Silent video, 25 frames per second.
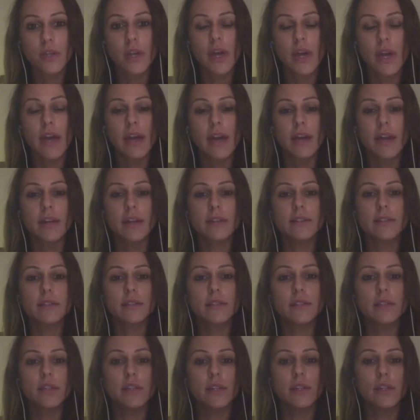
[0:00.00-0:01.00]
and
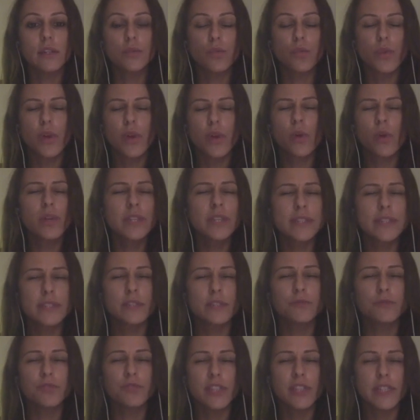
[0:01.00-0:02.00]
we only did
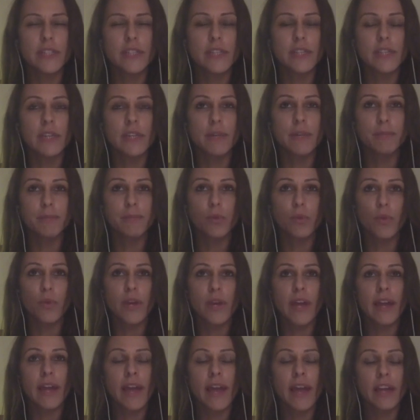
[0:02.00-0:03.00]
a reading, but
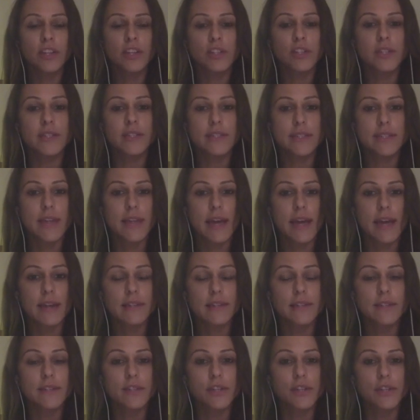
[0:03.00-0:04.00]
when I actually
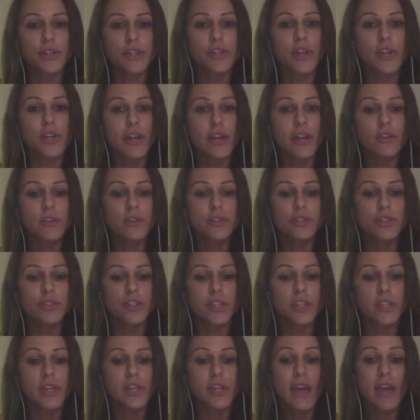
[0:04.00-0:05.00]
scanned her
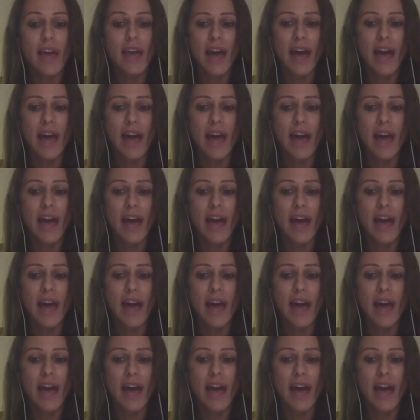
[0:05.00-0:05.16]
energy,